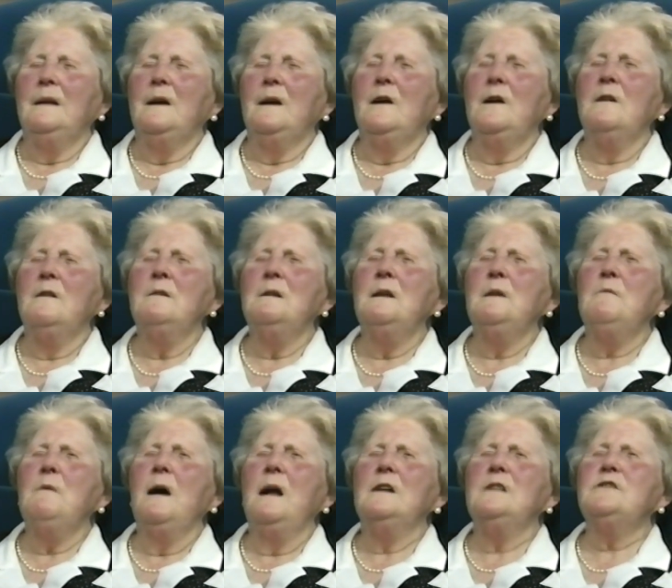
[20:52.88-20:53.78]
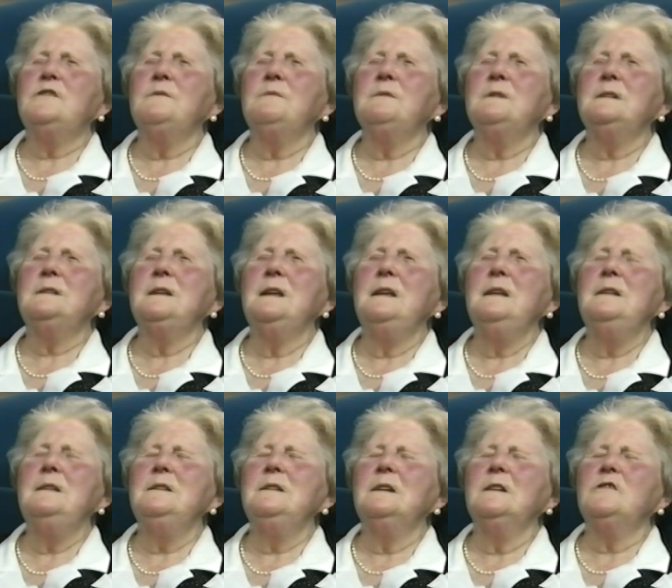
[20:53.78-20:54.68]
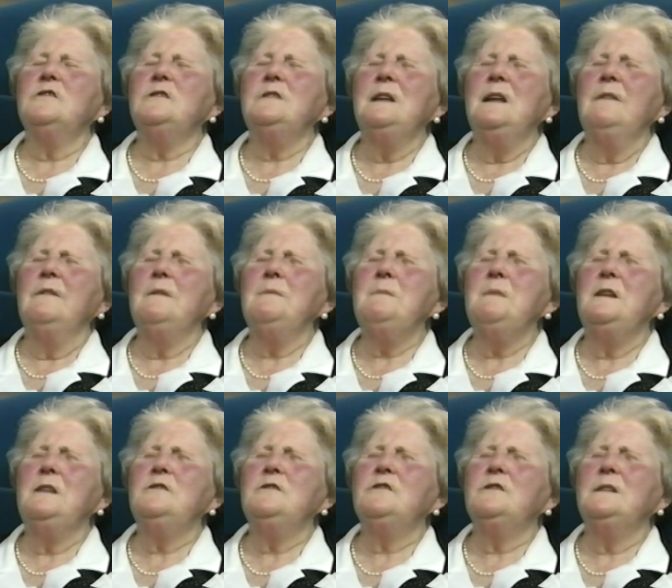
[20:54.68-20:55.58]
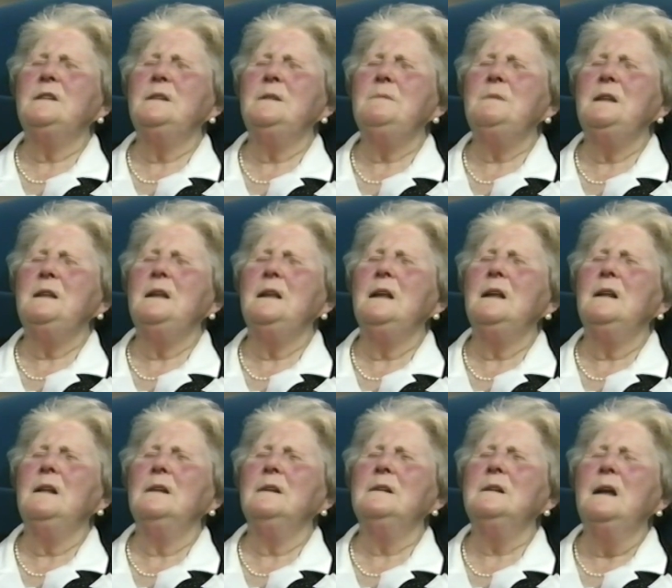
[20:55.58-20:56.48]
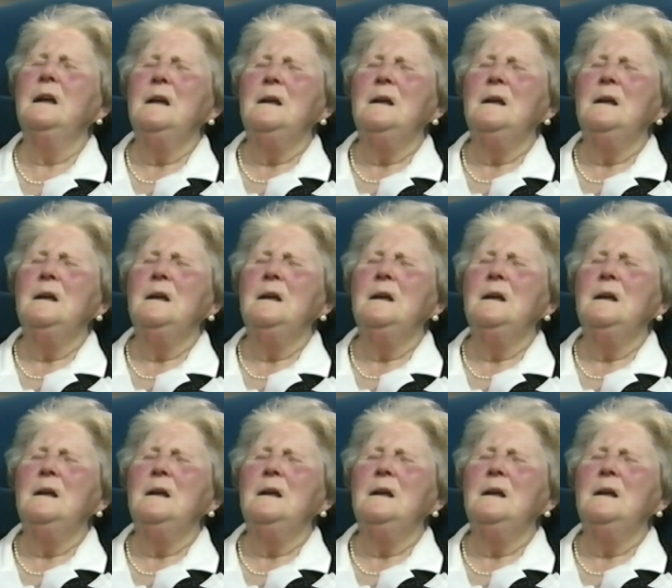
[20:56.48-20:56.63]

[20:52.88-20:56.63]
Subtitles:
Only while she was in India. She never mentioned him in England.